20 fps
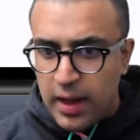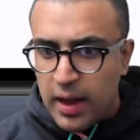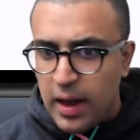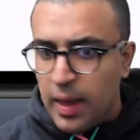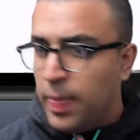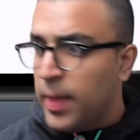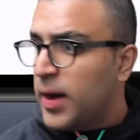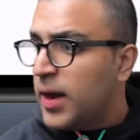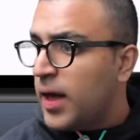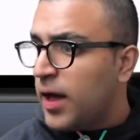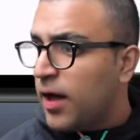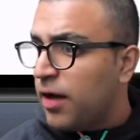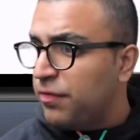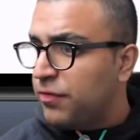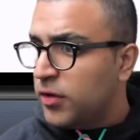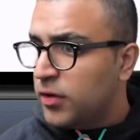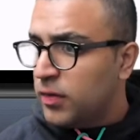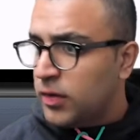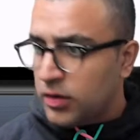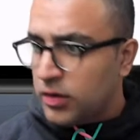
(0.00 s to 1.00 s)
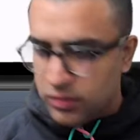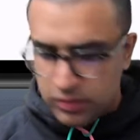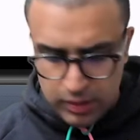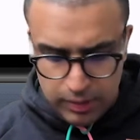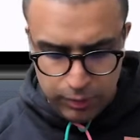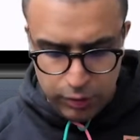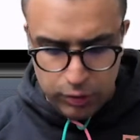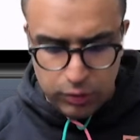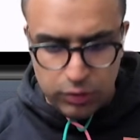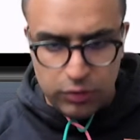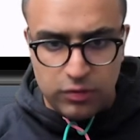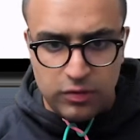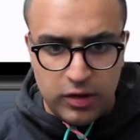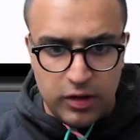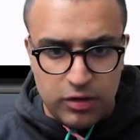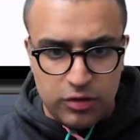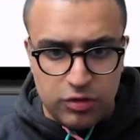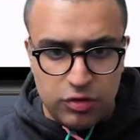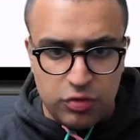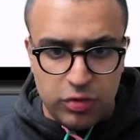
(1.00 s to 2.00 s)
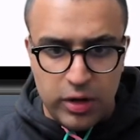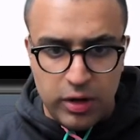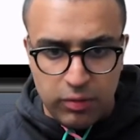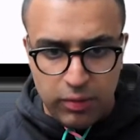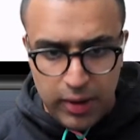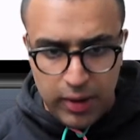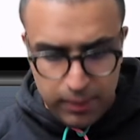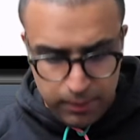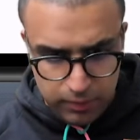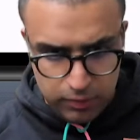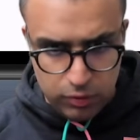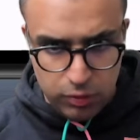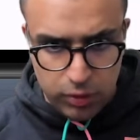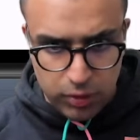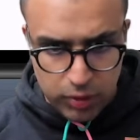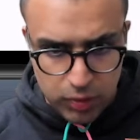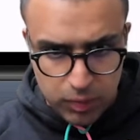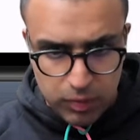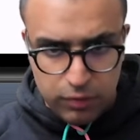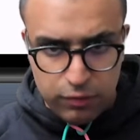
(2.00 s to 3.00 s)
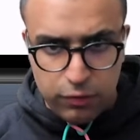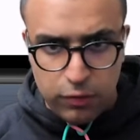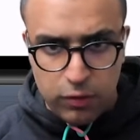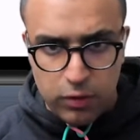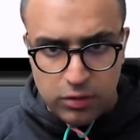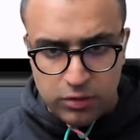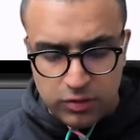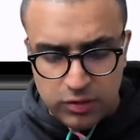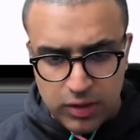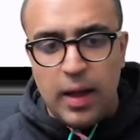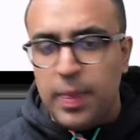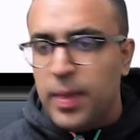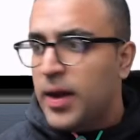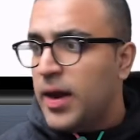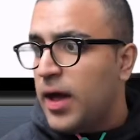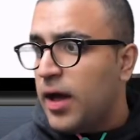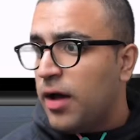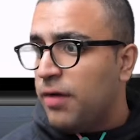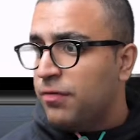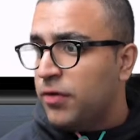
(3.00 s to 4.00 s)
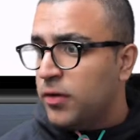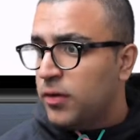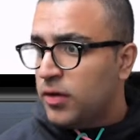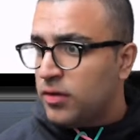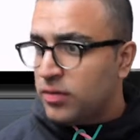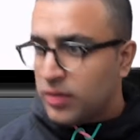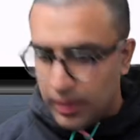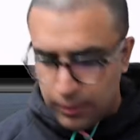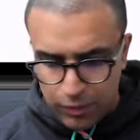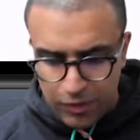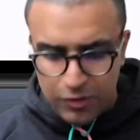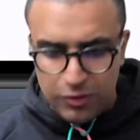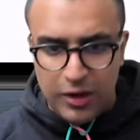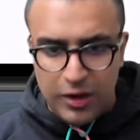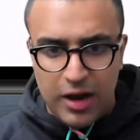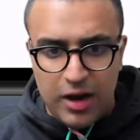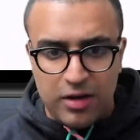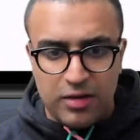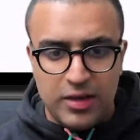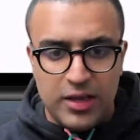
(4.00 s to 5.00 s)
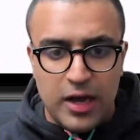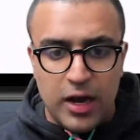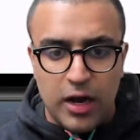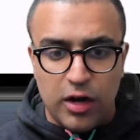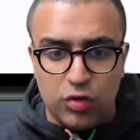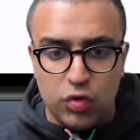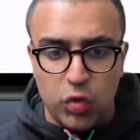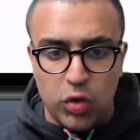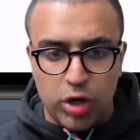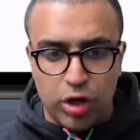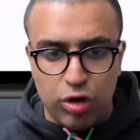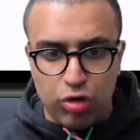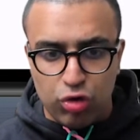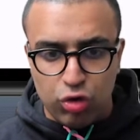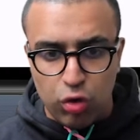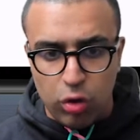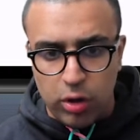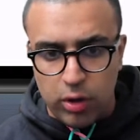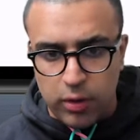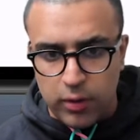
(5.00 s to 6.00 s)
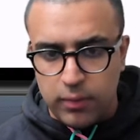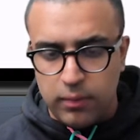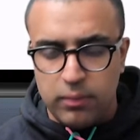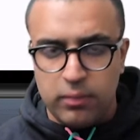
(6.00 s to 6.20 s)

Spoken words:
And then after this, I'm going to say shrink wrap is going to be false. And then after this, I'm going to add the actual controller.